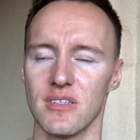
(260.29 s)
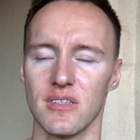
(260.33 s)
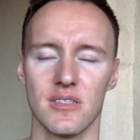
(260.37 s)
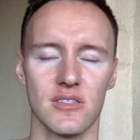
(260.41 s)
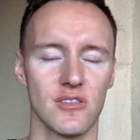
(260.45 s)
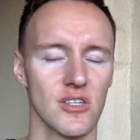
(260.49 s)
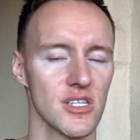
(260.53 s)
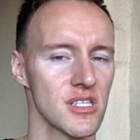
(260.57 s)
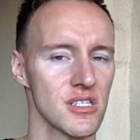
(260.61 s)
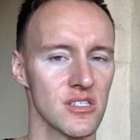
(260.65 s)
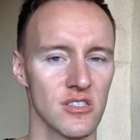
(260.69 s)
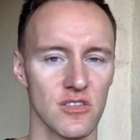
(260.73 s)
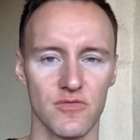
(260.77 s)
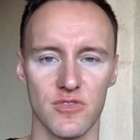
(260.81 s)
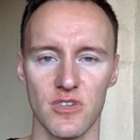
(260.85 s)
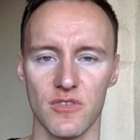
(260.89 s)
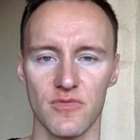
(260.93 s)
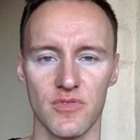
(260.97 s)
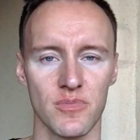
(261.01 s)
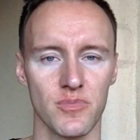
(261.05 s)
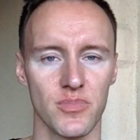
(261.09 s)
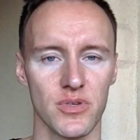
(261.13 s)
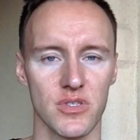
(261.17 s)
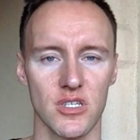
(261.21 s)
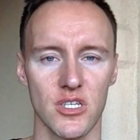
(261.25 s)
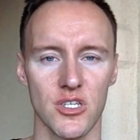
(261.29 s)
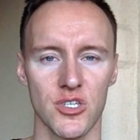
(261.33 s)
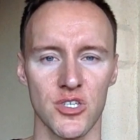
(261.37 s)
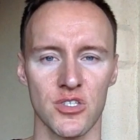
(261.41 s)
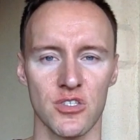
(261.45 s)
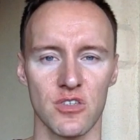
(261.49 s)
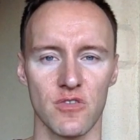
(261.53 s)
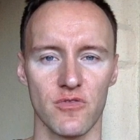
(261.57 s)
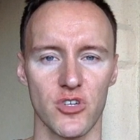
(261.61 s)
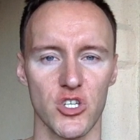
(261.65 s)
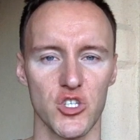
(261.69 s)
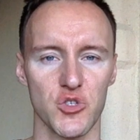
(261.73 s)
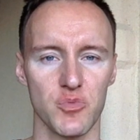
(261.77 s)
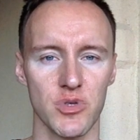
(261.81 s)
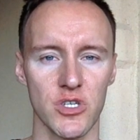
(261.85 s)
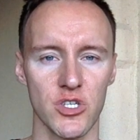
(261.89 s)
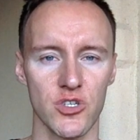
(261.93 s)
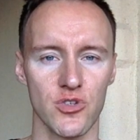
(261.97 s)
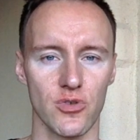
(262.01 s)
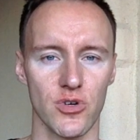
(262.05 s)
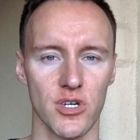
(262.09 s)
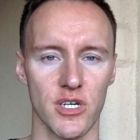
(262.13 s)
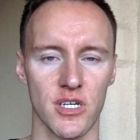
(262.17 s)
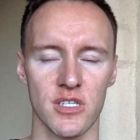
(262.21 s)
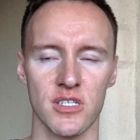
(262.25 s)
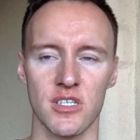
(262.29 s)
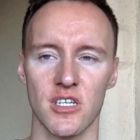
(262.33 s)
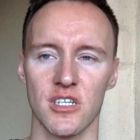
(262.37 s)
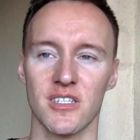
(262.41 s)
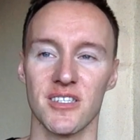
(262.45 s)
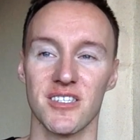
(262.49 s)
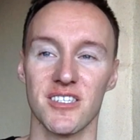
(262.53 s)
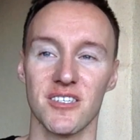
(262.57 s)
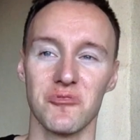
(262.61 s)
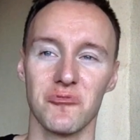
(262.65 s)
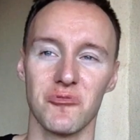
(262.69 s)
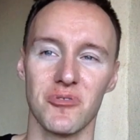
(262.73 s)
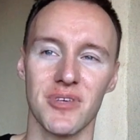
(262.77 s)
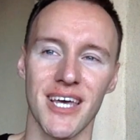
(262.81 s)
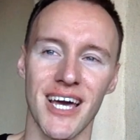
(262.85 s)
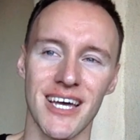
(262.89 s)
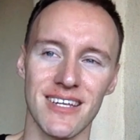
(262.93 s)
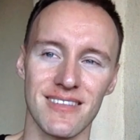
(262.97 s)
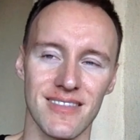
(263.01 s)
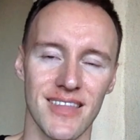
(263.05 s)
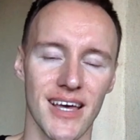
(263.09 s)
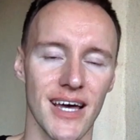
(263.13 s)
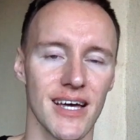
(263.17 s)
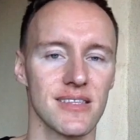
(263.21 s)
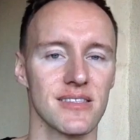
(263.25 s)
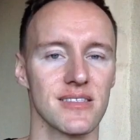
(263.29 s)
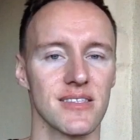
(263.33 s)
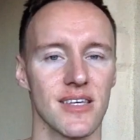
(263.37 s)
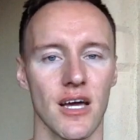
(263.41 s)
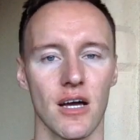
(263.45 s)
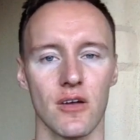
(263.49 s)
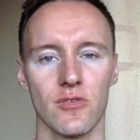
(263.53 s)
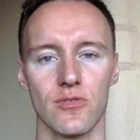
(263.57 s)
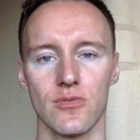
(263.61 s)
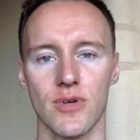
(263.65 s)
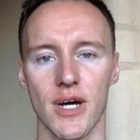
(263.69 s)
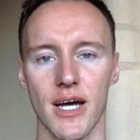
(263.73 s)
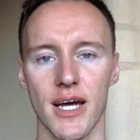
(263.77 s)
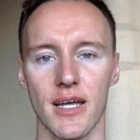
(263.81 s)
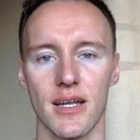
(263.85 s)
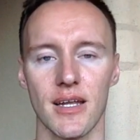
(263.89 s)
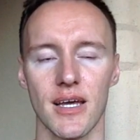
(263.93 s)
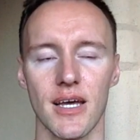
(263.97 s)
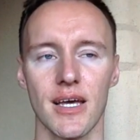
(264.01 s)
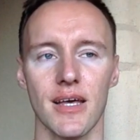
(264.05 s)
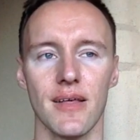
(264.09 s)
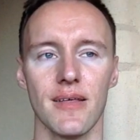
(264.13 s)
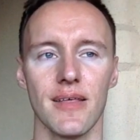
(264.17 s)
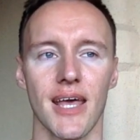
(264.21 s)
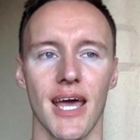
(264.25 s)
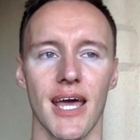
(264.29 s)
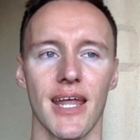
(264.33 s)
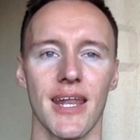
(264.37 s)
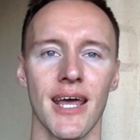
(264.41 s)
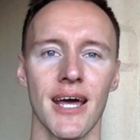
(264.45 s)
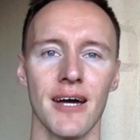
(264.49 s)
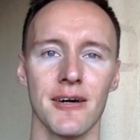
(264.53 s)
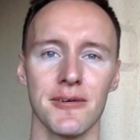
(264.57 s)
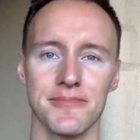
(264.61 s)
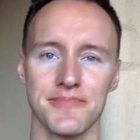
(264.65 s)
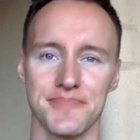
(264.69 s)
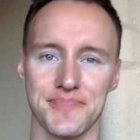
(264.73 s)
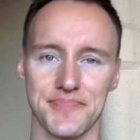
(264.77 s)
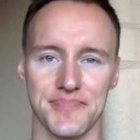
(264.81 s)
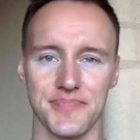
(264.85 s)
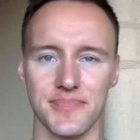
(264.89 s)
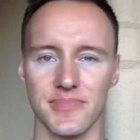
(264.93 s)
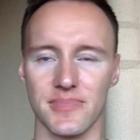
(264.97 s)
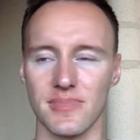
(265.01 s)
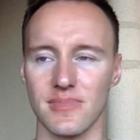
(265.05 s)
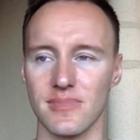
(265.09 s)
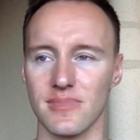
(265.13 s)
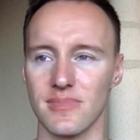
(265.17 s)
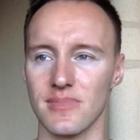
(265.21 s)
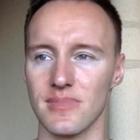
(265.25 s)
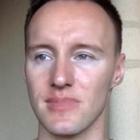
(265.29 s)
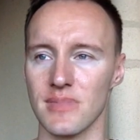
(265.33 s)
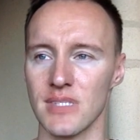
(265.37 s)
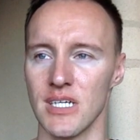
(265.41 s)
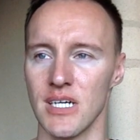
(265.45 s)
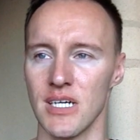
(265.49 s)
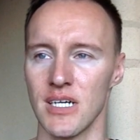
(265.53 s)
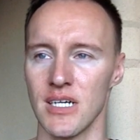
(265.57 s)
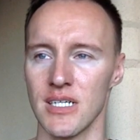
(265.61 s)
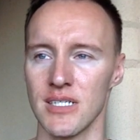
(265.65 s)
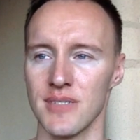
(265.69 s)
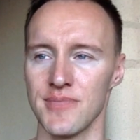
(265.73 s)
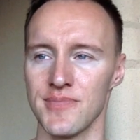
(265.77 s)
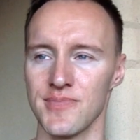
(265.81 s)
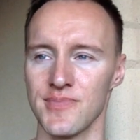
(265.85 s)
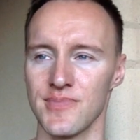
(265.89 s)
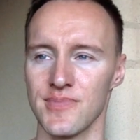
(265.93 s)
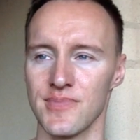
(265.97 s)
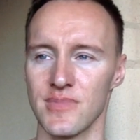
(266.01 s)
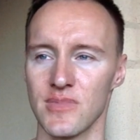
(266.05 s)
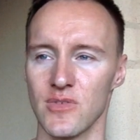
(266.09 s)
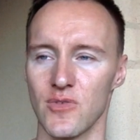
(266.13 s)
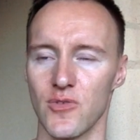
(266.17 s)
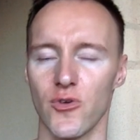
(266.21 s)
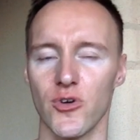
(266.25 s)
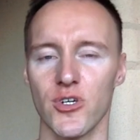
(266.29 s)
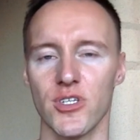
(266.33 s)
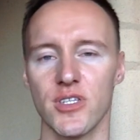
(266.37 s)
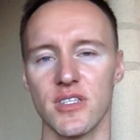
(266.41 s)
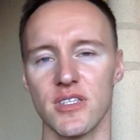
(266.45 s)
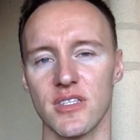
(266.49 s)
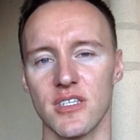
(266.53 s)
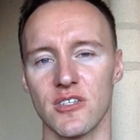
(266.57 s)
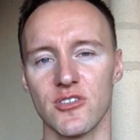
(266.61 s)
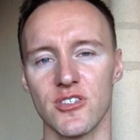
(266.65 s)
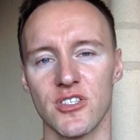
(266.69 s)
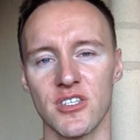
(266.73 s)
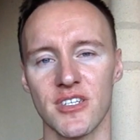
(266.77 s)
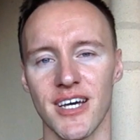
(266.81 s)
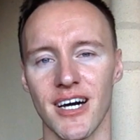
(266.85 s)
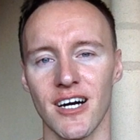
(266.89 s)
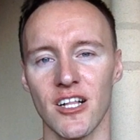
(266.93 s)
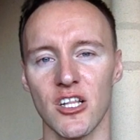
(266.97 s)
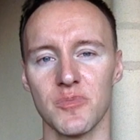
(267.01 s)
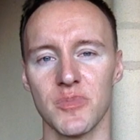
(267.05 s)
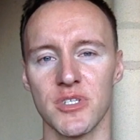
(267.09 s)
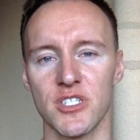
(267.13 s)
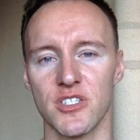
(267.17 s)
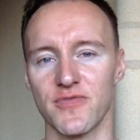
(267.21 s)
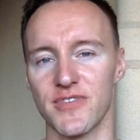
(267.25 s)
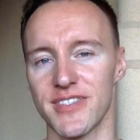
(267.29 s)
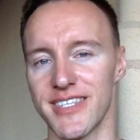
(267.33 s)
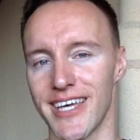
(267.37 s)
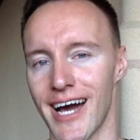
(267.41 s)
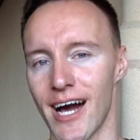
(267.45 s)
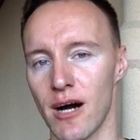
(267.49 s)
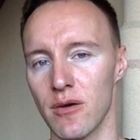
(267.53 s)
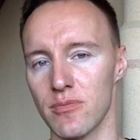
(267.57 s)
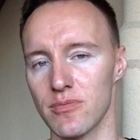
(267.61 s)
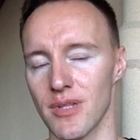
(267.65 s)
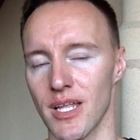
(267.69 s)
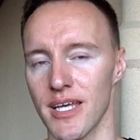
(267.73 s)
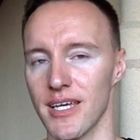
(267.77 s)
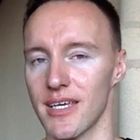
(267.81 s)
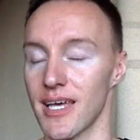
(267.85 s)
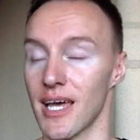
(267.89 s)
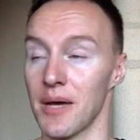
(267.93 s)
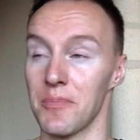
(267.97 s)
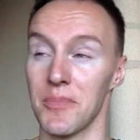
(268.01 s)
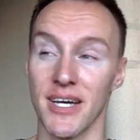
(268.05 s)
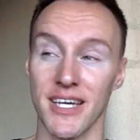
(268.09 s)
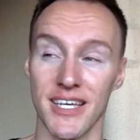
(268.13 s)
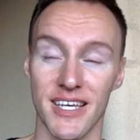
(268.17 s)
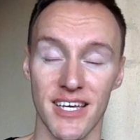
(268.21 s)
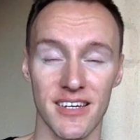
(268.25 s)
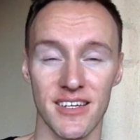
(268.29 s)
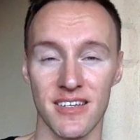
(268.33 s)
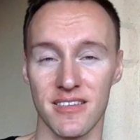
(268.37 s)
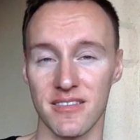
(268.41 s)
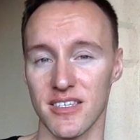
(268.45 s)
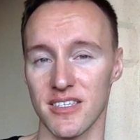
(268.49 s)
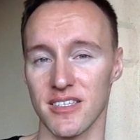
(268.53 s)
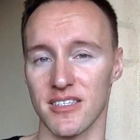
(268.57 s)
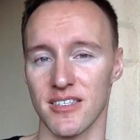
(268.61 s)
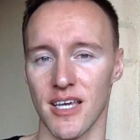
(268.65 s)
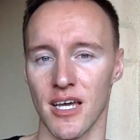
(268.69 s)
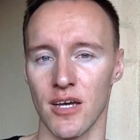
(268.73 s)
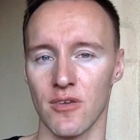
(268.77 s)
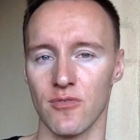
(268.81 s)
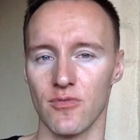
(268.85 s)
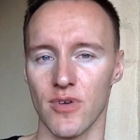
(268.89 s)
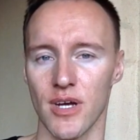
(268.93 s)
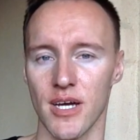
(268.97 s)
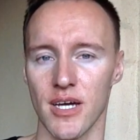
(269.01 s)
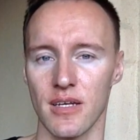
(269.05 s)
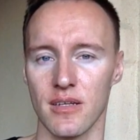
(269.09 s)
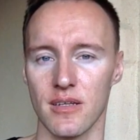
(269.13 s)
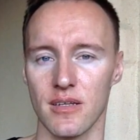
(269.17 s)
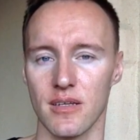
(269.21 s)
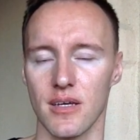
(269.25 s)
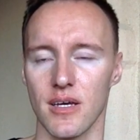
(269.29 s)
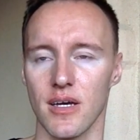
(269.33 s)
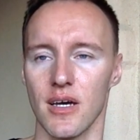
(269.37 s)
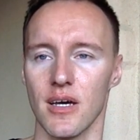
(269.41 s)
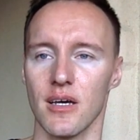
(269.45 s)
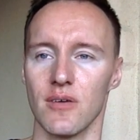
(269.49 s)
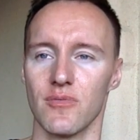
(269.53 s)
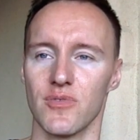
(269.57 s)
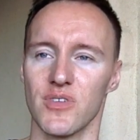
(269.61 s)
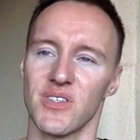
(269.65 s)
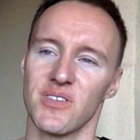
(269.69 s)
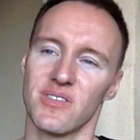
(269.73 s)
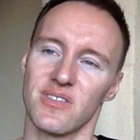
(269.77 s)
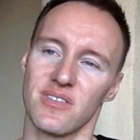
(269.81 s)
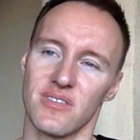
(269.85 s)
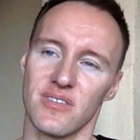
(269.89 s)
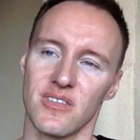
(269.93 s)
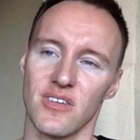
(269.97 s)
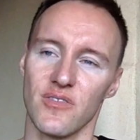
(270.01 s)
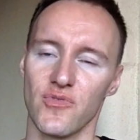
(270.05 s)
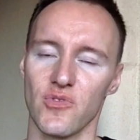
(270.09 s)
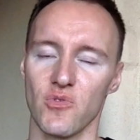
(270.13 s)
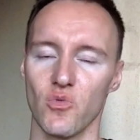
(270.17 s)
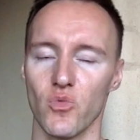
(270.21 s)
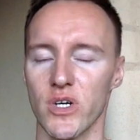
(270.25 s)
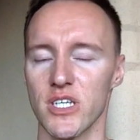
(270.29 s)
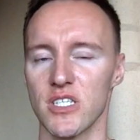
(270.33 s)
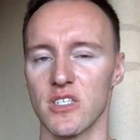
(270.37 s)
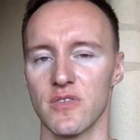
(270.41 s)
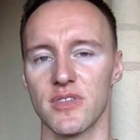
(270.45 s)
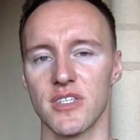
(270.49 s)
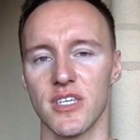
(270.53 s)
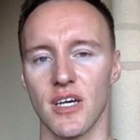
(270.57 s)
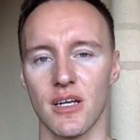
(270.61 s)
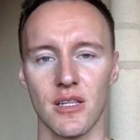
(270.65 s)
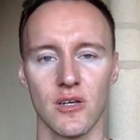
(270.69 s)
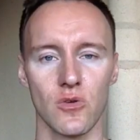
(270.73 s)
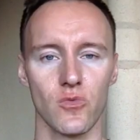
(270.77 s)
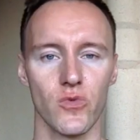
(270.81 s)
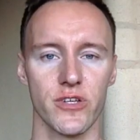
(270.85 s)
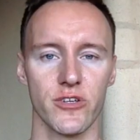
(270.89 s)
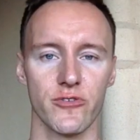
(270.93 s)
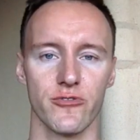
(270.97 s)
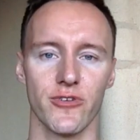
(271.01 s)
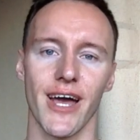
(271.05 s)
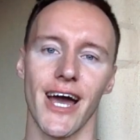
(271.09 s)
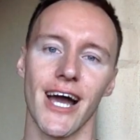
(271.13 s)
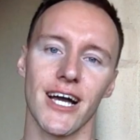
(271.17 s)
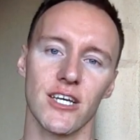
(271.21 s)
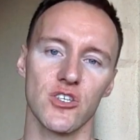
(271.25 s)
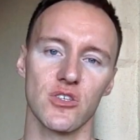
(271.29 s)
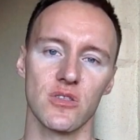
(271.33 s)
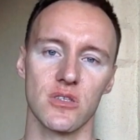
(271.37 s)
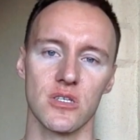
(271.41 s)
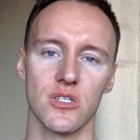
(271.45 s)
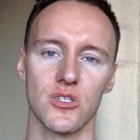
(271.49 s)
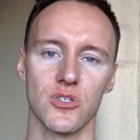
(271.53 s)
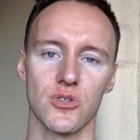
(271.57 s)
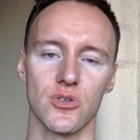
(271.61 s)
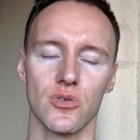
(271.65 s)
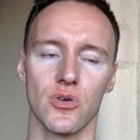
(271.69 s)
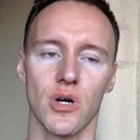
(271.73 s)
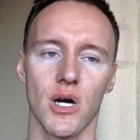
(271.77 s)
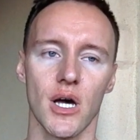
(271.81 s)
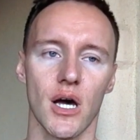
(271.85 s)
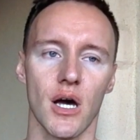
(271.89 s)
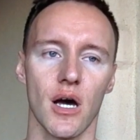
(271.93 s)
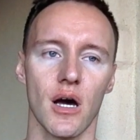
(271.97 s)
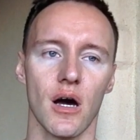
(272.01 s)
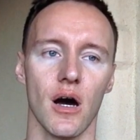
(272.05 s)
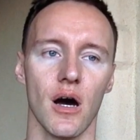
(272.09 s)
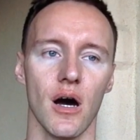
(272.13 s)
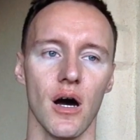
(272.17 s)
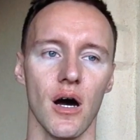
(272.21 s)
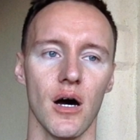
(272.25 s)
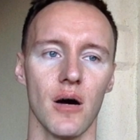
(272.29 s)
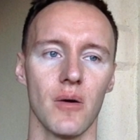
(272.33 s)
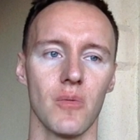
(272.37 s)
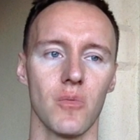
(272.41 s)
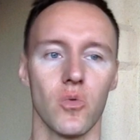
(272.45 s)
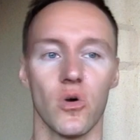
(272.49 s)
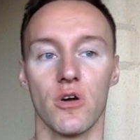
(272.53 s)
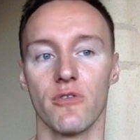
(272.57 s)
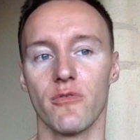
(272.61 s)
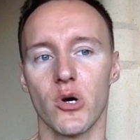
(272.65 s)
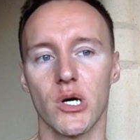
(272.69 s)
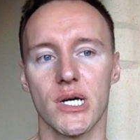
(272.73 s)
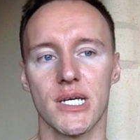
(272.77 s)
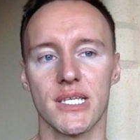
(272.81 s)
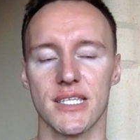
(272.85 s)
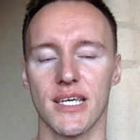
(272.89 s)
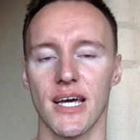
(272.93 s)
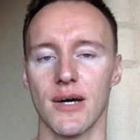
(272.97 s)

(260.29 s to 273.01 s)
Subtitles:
dozens of different positions of your speech organs until you get that sound right. And now, of course, there is an element of doubt, like, am I getting this sound right? There's different ways of telling whether you actually do. One way